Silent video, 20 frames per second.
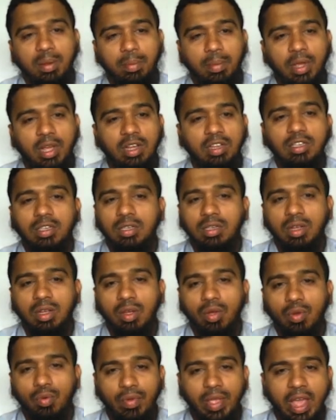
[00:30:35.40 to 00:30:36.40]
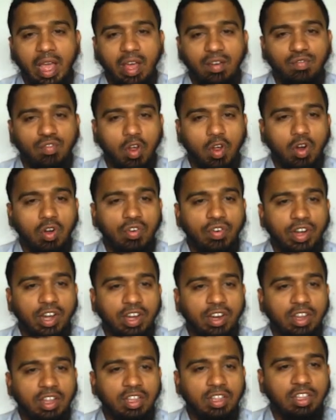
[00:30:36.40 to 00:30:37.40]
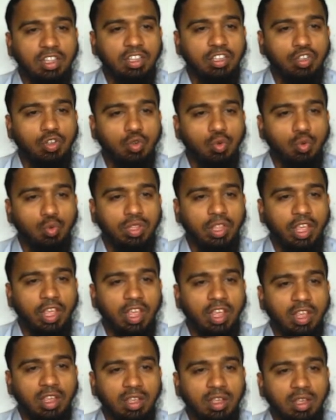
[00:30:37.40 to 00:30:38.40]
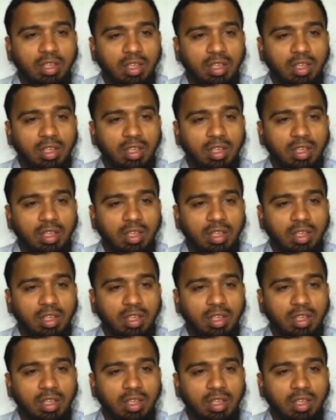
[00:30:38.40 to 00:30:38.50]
because we have not written these two things,